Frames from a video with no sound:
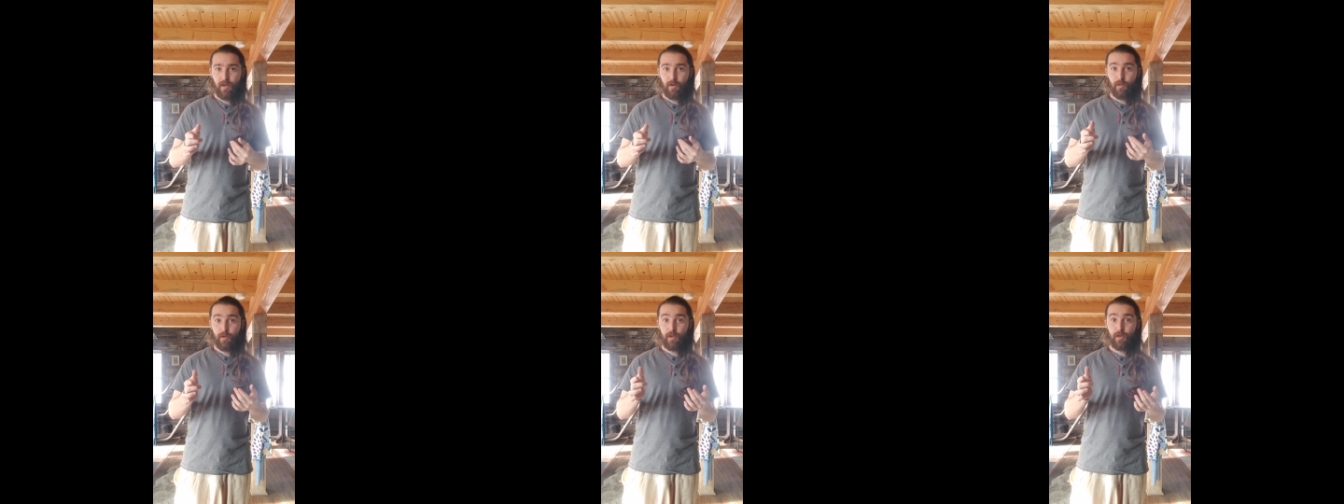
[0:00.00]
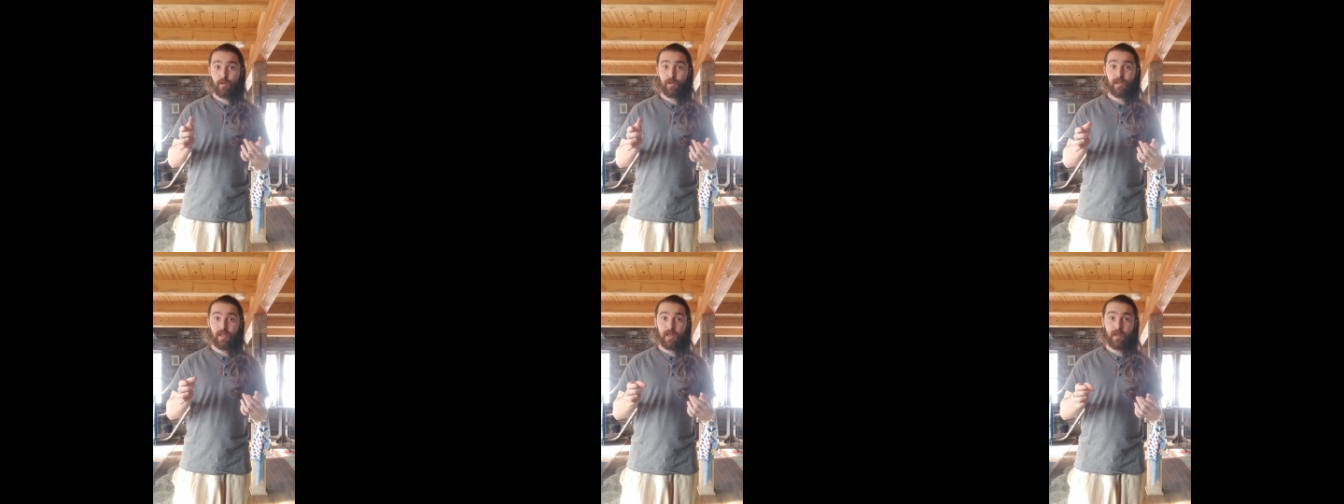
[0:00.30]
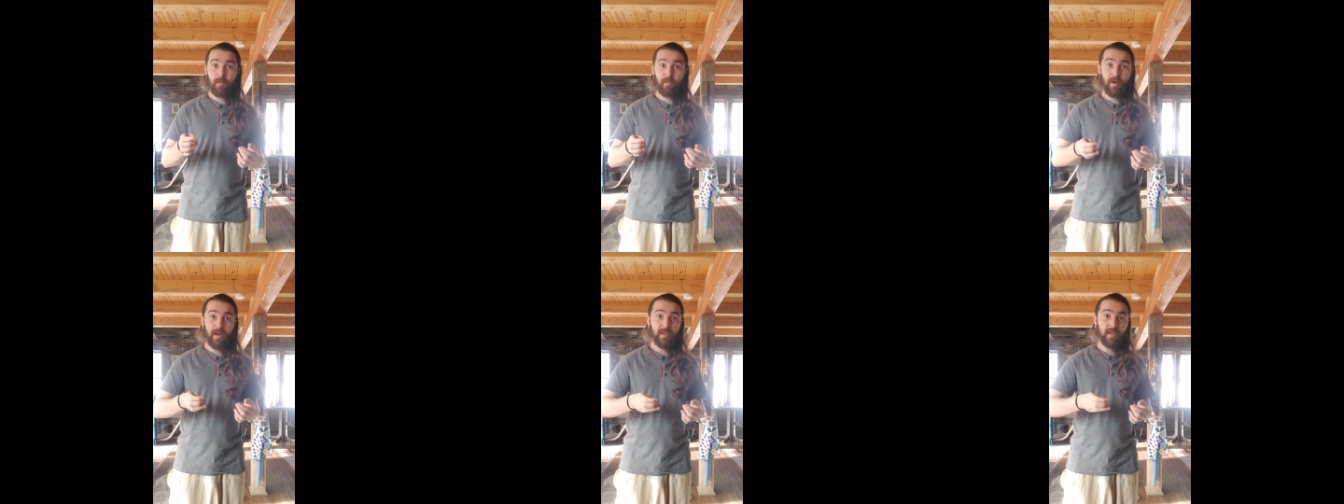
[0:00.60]
We're using the
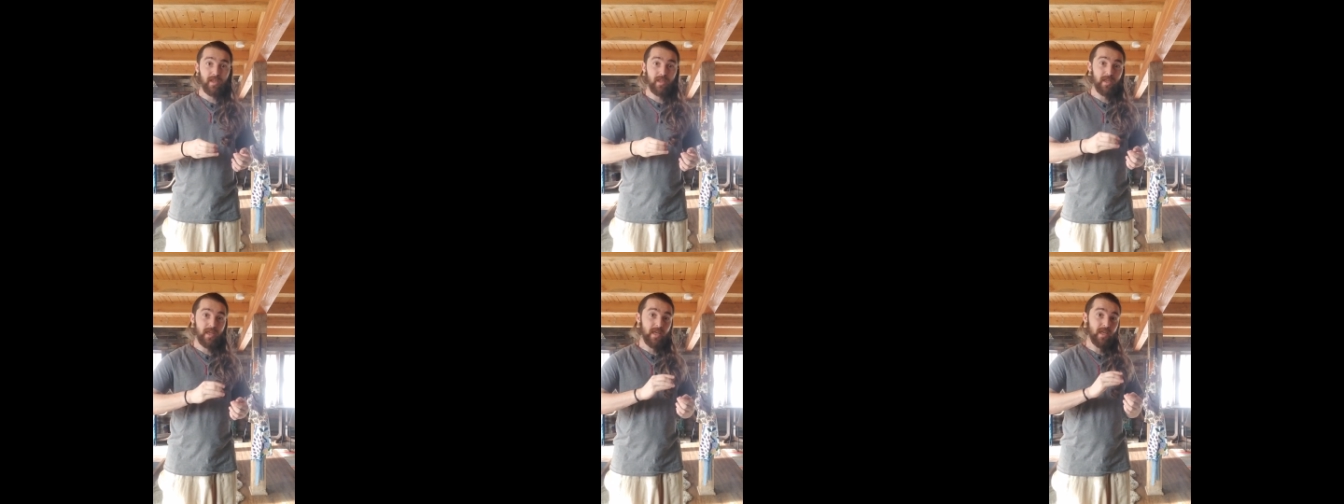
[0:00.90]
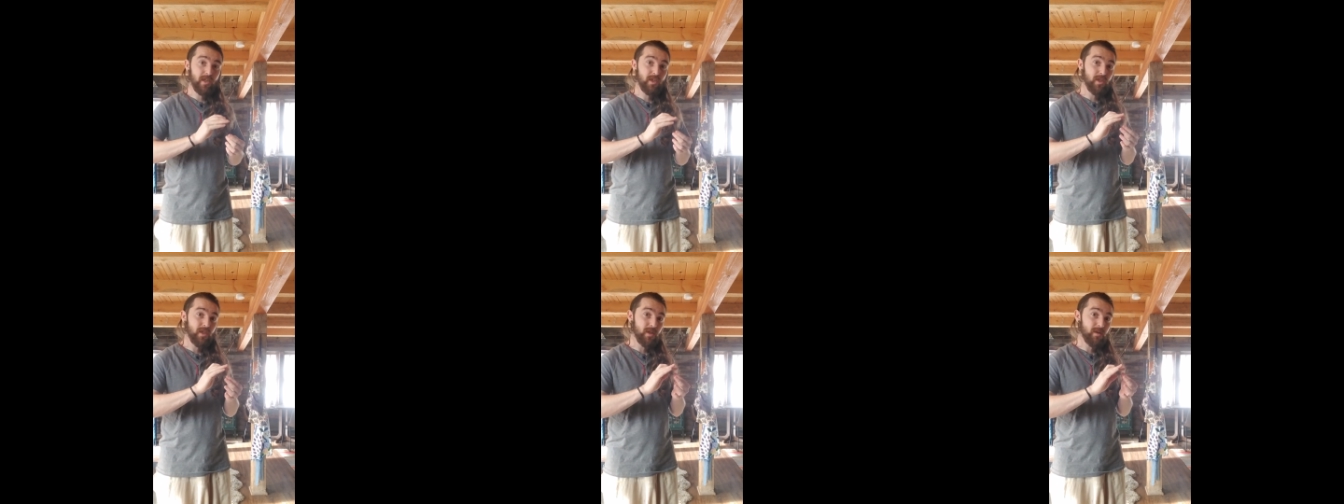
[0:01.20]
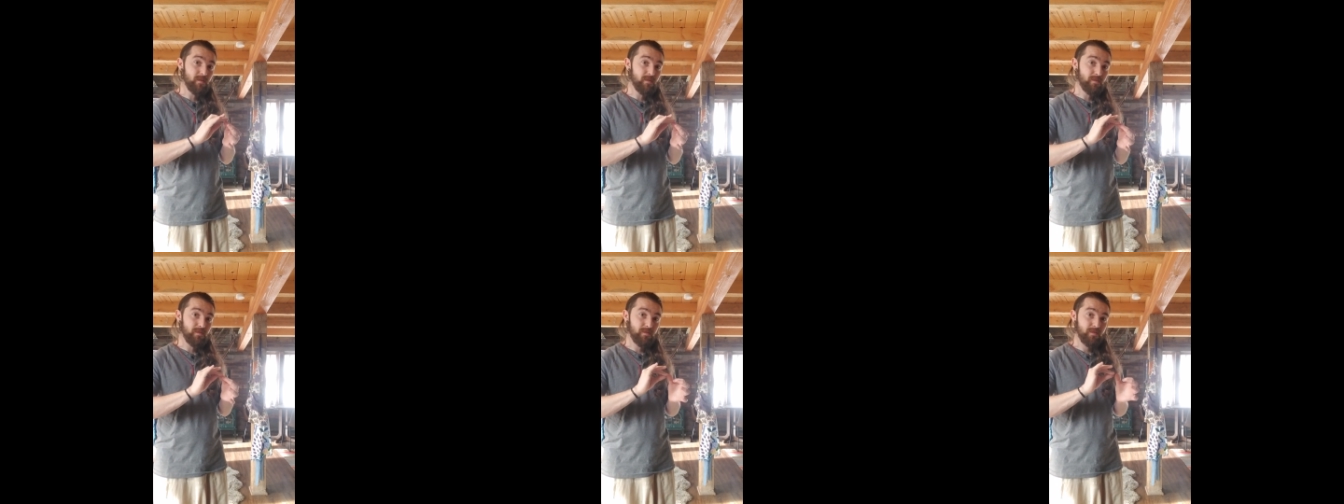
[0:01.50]
presentation
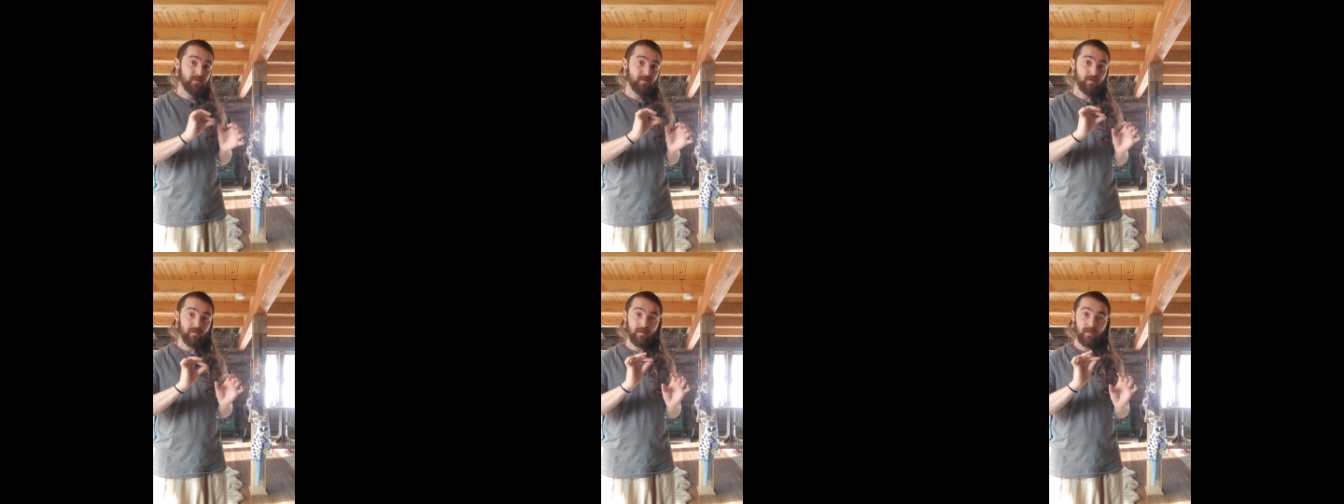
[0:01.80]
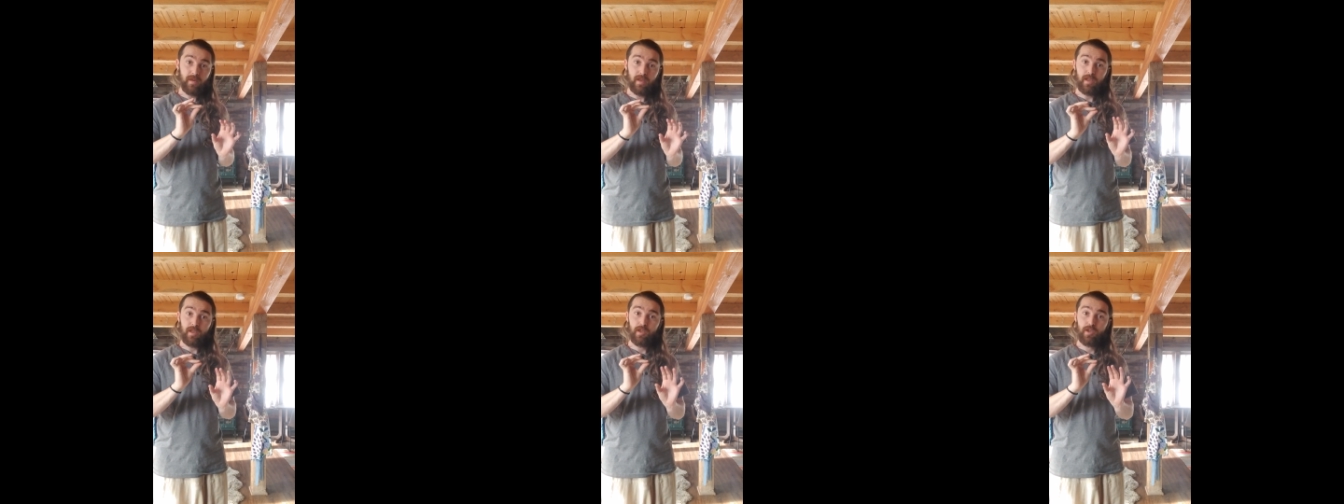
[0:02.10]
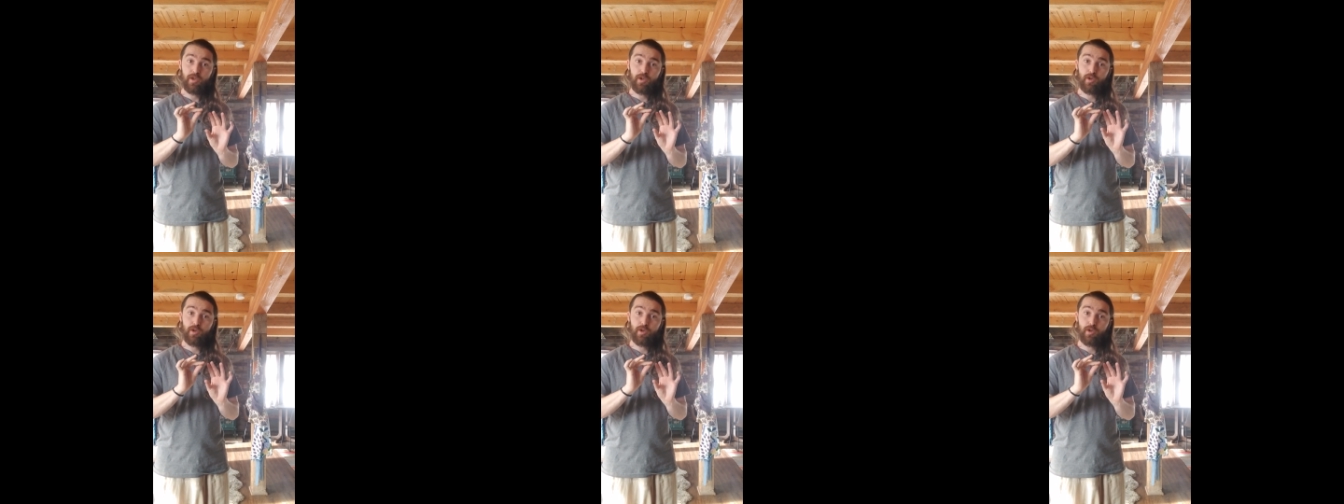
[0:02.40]
to